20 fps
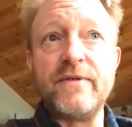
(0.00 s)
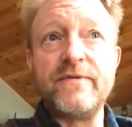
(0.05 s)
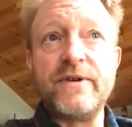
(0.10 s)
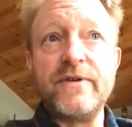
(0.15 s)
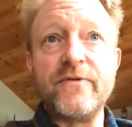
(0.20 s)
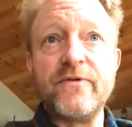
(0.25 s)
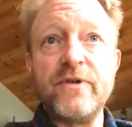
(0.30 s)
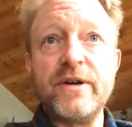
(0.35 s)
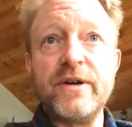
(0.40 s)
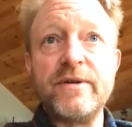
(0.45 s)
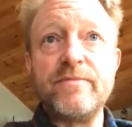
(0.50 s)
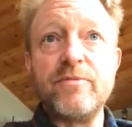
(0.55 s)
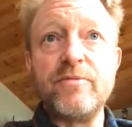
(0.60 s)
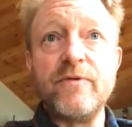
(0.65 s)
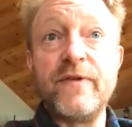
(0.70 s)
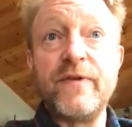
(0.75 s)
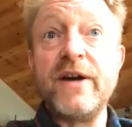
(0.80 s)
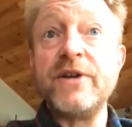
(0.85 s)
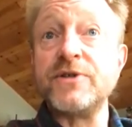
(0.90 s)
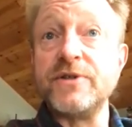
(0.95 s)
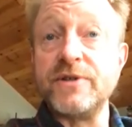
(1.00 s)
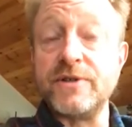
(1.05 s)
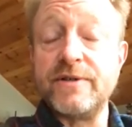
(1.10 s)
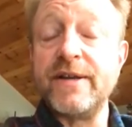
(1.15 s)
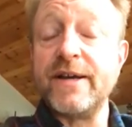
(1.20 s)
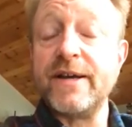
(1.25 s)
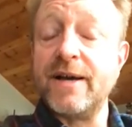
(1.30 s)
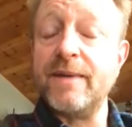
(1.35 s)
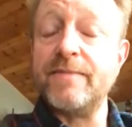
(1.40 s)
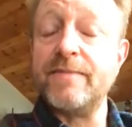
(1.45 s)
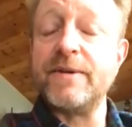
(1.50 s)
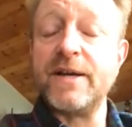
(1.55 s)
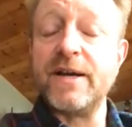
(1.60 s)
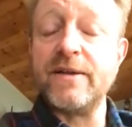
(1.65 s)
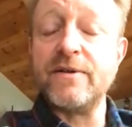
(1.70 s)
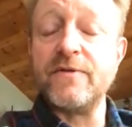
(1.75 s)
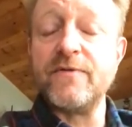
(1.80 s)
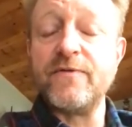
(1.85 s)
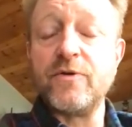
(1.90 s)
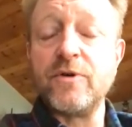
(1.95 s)
different professions that come
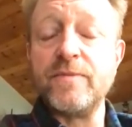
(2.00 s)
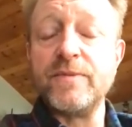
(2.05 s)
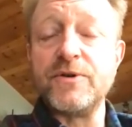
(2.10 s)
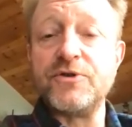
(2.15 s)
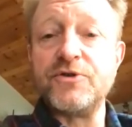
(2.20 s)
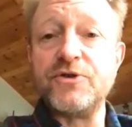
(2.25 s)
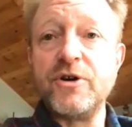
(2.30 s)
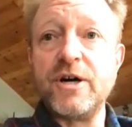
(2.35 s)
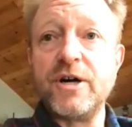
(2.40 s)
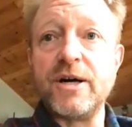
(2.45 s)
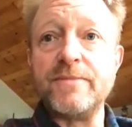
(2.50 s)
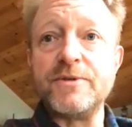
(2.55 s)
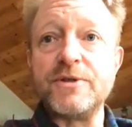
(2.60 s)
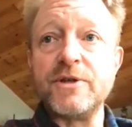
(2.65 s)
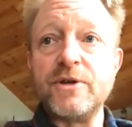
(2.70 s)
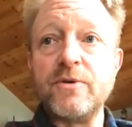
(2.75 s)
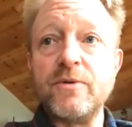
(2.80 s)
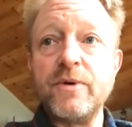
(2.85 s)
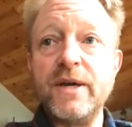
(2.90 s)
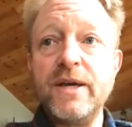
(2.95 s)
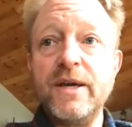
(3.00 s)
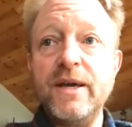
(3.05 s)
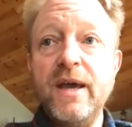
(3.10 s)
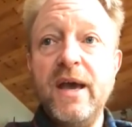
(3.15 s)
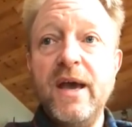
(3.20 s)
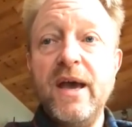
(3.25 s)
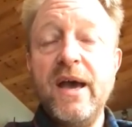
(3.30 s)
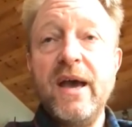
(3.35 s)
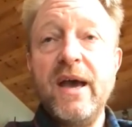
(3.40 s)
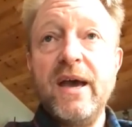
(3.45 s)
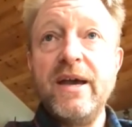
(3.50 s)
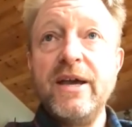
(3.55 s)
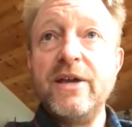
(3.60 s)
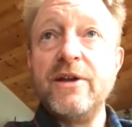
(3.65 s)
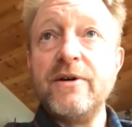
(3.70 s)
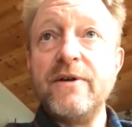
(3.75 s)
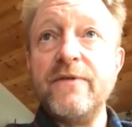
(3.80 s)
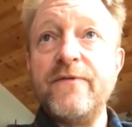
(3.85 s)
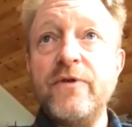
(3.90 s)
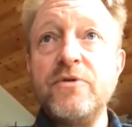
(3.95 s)
together to form this job. So
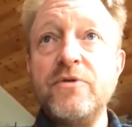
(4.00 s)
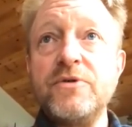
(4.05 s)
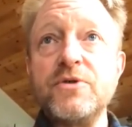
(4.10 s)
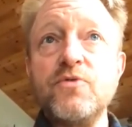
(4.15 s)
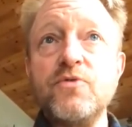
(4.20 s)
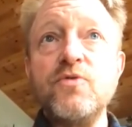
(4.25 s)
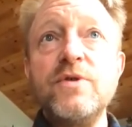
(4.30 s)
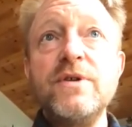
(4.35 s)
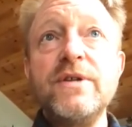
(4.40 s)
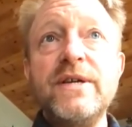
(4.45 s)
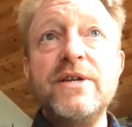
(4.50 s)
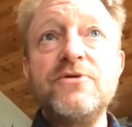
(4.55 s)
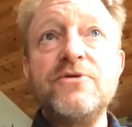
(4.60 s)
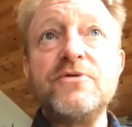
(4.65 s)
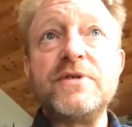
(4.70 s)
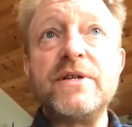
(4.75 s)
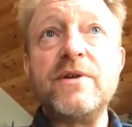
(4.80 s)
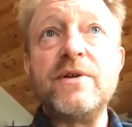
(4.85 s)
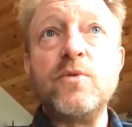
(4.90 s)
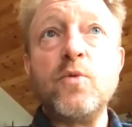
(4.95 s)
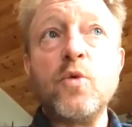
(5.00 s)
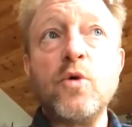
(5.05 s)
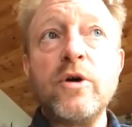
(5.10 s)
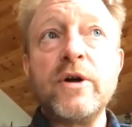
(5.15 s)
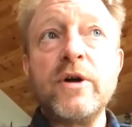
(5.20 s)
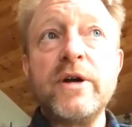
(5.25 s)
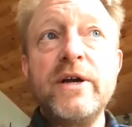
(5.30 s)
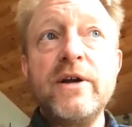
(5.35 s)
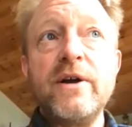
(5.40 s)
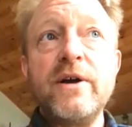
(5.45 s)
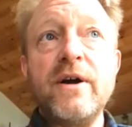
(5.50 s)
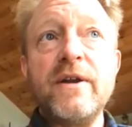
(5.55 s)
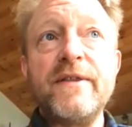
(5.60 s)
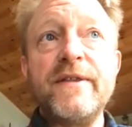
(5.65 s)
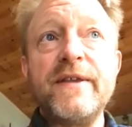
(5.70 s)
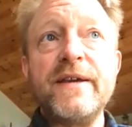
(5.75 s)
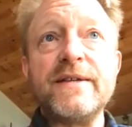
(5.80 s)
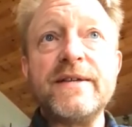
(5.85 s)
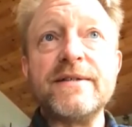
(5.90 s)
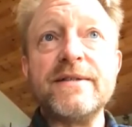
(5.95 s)
if folks are really interested in working on
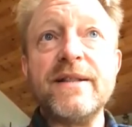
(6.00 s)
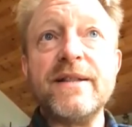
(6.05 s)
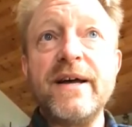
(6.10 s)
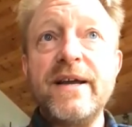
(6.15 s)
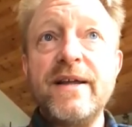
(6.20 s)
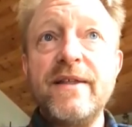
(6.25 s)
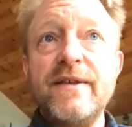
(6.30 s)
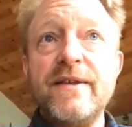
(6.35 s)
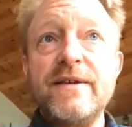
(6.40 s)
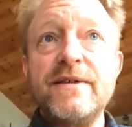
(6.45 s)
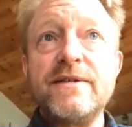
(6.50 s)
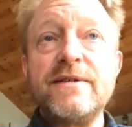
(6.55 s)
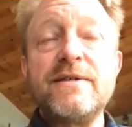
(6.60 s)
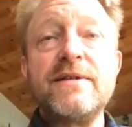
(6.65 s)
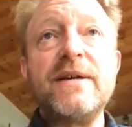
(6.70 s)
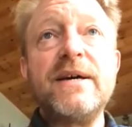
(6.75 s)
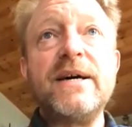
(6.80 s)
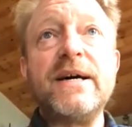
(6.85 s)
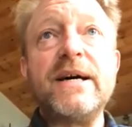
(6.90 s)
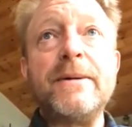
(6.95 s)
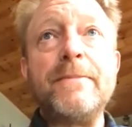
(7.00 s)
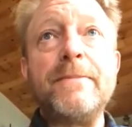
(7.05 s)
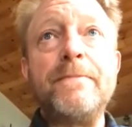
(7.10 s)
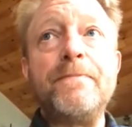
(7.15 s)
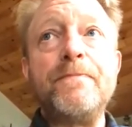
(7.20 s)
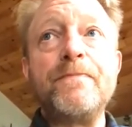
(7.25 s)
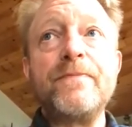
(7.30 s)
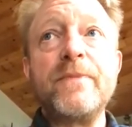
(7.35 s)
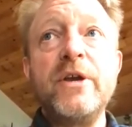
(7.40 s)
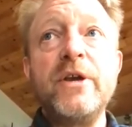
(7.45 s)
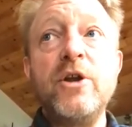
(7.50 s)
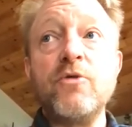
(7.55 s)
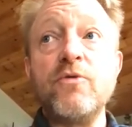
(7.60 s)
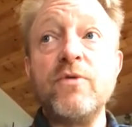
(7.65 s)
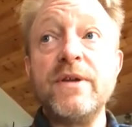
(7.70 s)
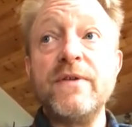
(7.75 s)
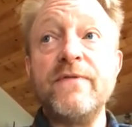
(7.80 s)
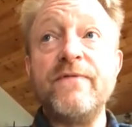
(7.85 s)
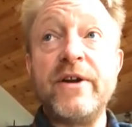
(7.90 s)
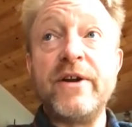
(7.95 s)
things like this,
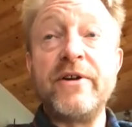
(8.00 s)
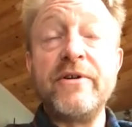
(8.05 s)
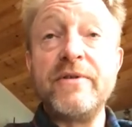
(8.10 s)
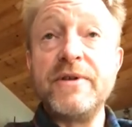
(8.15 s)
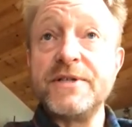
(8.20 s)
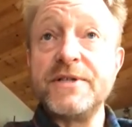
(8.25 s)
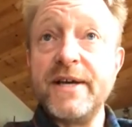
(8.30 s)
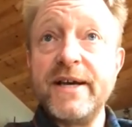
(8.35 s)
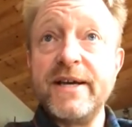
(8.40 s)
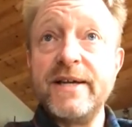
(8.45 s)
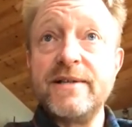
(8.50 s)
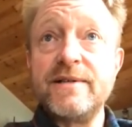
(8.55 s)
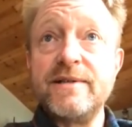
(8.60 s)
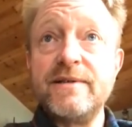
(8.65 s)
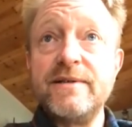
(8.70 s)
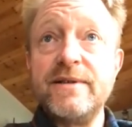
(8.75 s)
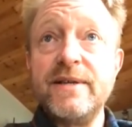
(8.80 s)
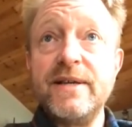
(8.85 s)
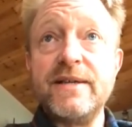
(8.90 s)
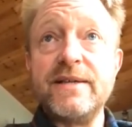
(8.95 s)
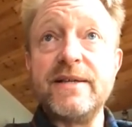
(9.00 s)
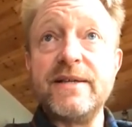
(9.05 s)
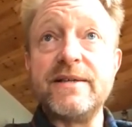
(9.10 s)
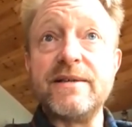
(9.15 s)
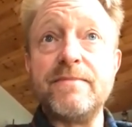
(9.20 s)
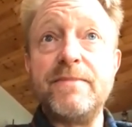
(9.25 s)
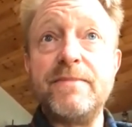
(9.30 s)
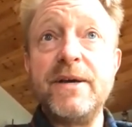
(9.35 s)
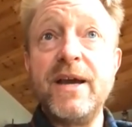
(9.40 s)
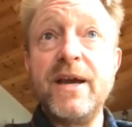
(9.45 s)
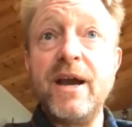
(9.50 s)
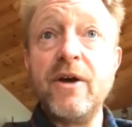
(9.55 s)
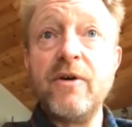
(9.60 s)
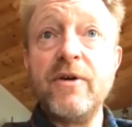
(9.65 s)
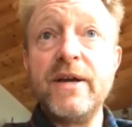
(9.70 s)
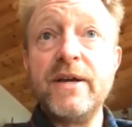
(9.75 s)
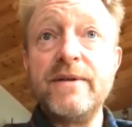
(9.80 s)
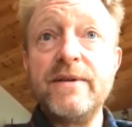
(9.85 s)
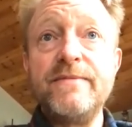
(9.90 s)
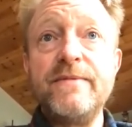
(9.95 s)
really veterinary science is a big
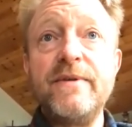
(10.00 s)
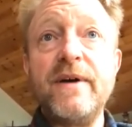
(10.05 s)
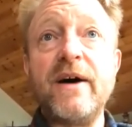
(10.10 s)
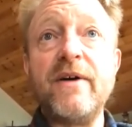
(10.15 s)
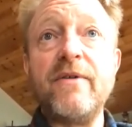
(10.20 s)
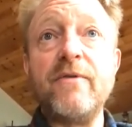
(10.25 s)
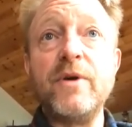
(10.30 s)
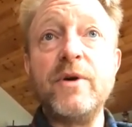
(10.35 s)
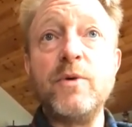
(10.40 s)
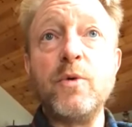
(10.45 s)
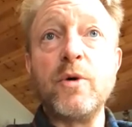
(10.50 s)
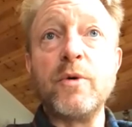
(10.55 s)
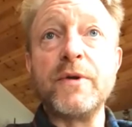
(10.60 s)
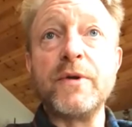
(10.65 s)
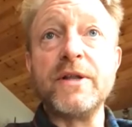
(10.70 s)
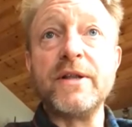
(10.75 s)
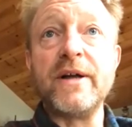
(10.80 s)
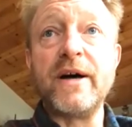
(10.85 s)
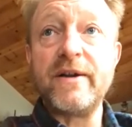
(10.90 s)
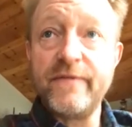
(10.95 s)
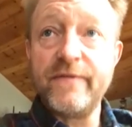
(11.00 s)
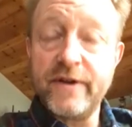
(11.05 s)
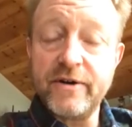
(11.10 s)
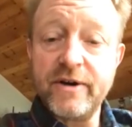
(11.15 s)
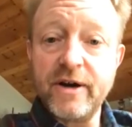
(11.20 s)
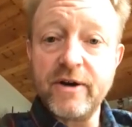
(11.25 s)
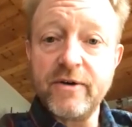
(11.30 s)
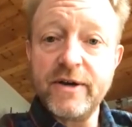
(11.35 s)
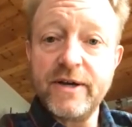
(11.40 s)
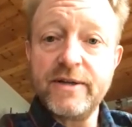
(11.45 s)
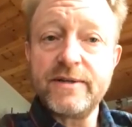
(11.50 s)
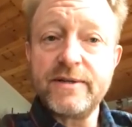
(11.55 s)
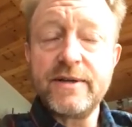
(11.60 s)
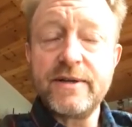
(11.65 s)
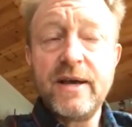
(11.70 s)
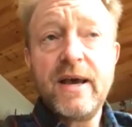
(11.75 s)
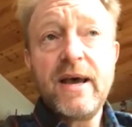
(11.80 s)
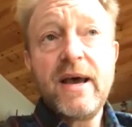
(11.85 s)
area. We work with a lot of veterinarians.